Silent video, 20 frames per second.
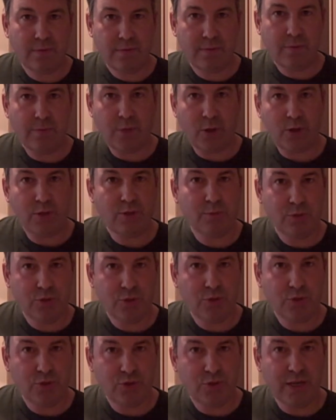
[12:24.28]
the bottom
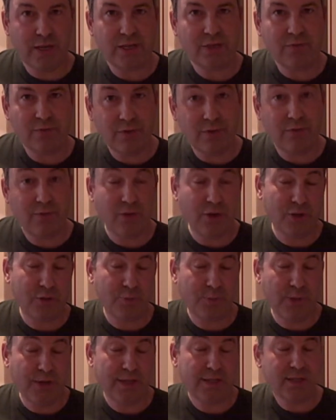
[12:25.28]
2 strings for the
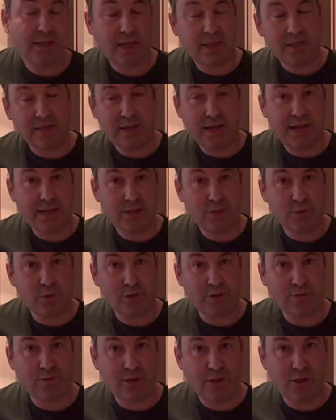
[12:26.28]
first bit and the next
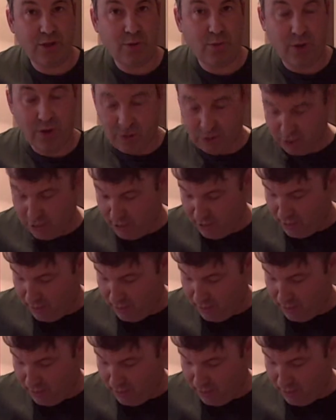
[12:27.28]
ones for the other ones.